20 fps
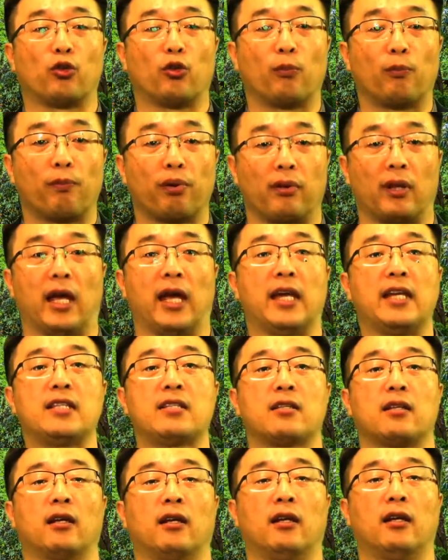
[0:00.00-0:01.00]
took
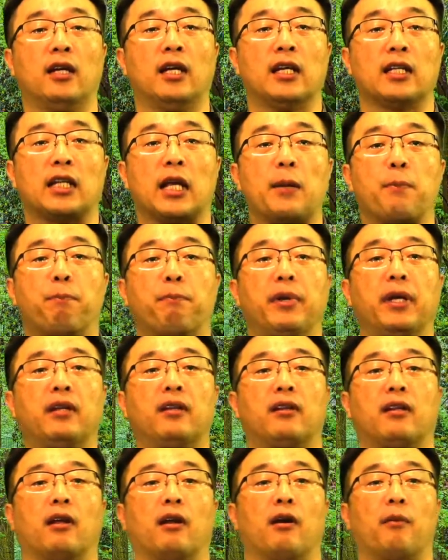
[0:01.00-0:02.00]
place, they
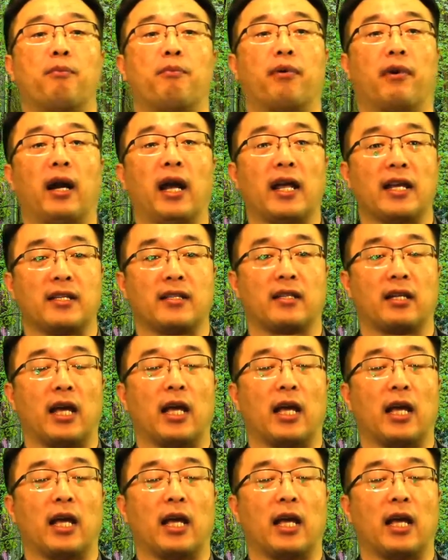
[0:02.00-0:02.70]
beat their breast